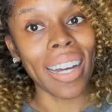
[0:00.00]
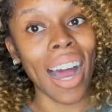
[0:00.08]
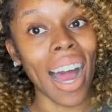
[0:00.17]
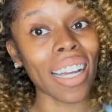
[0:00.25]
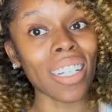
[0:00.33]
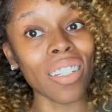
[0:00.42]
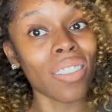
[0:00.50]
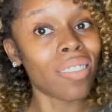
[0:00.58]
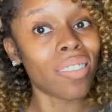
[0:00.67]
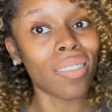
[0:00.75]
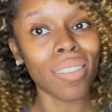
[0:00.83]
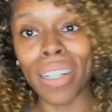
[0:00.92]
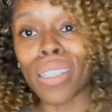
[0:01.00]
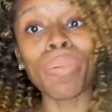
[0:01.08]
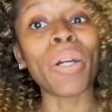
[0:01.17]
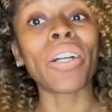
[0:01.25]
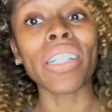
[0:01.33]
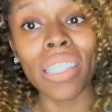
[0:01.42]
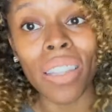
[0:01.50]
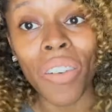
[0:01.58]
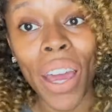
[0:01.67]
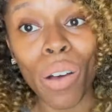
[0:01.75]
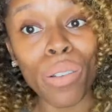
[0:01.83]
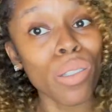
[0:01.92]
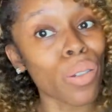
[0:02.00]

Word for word: I can experience the fails,